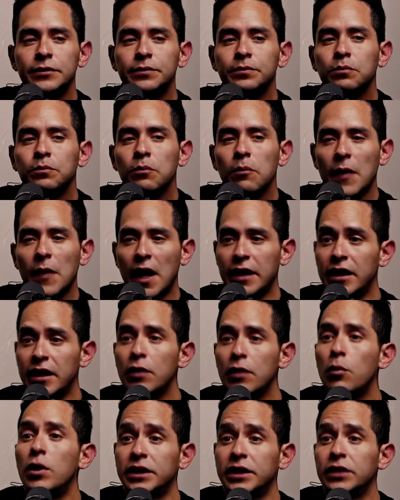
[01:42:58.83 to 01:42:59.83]
And they
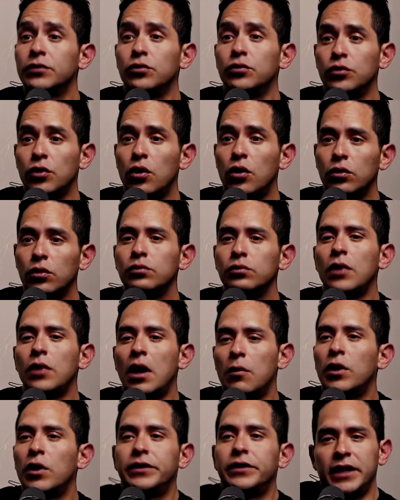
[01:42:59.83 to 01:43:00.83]
wanted to know
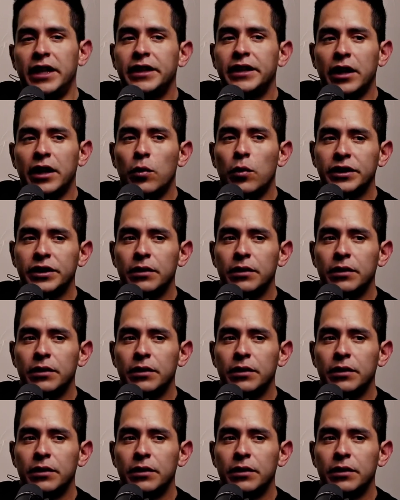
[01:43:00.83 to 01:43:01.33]
what Dieta was